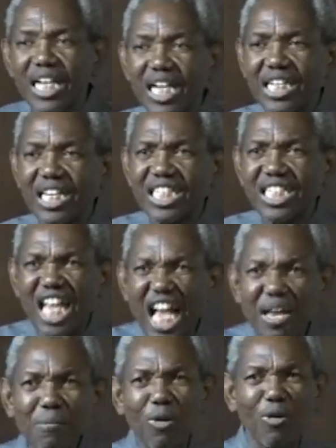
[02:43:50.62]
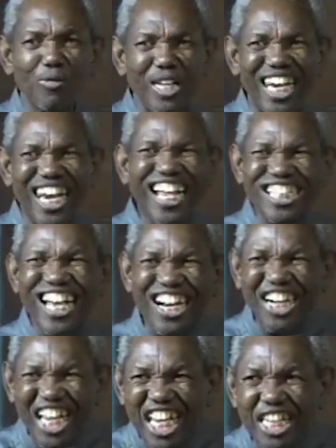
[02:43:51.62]
in the time of the
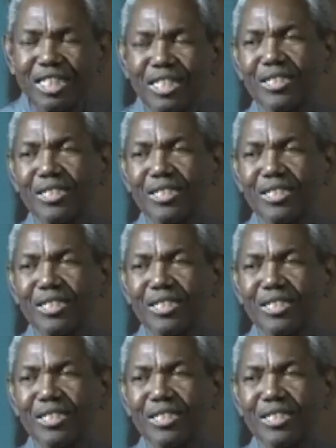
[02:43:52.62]
latter rain.